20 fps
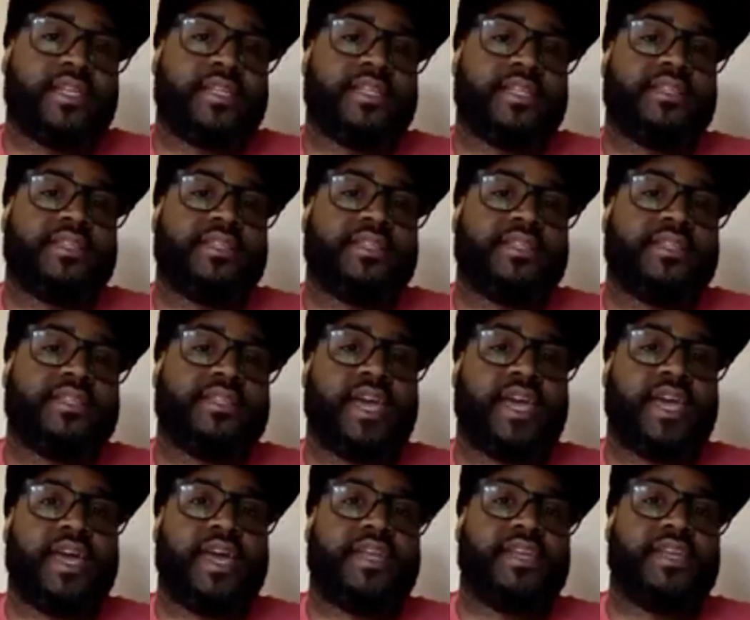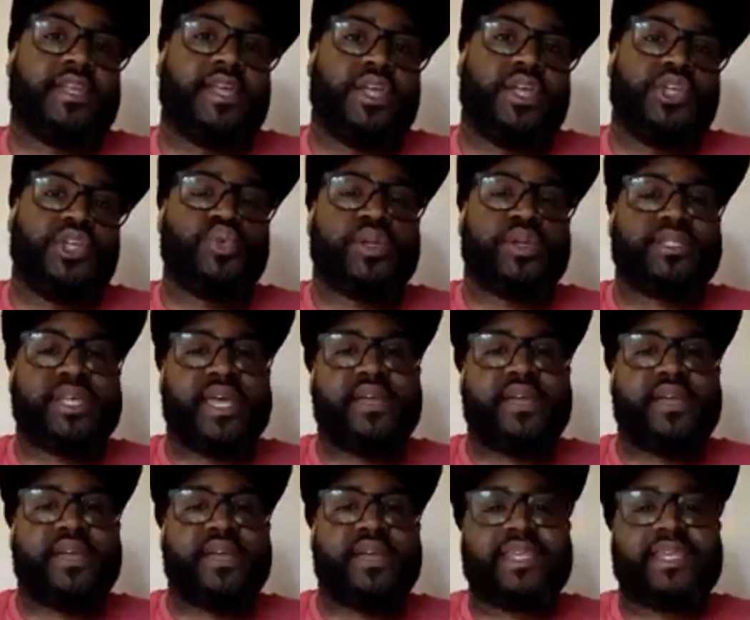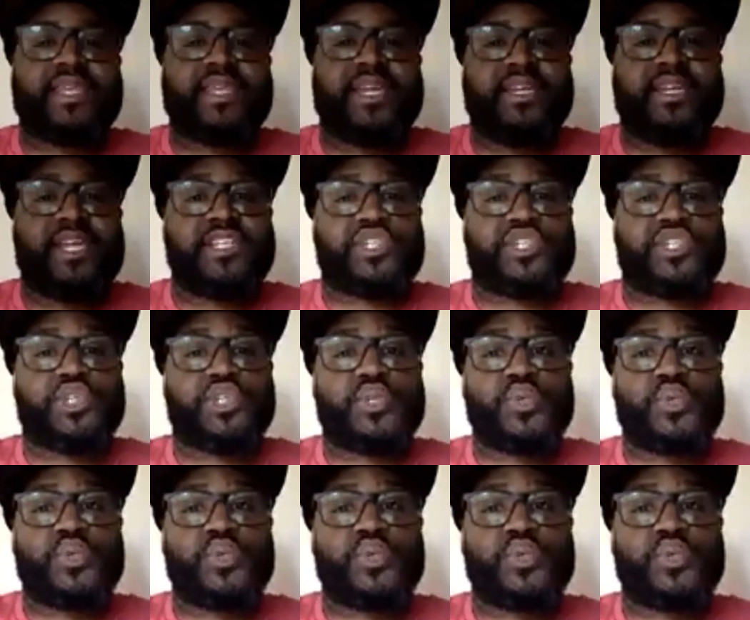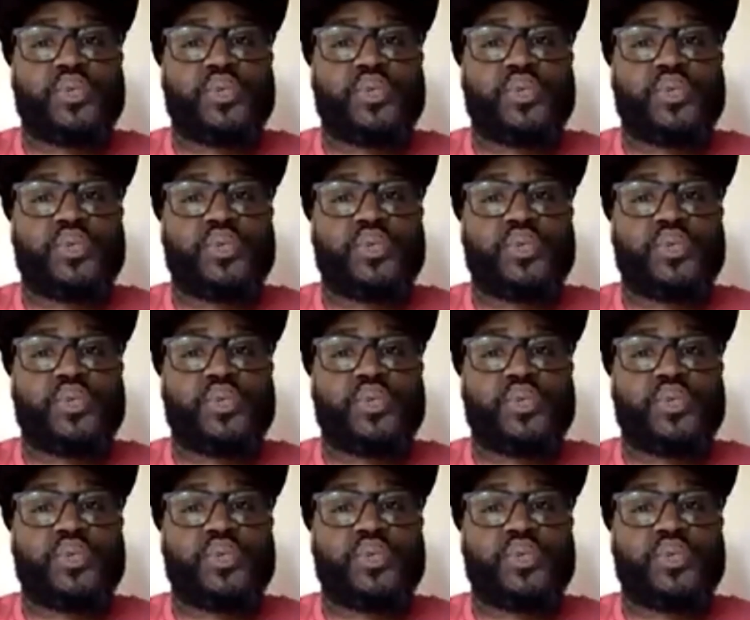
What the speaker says: that you can take from back then that you didn't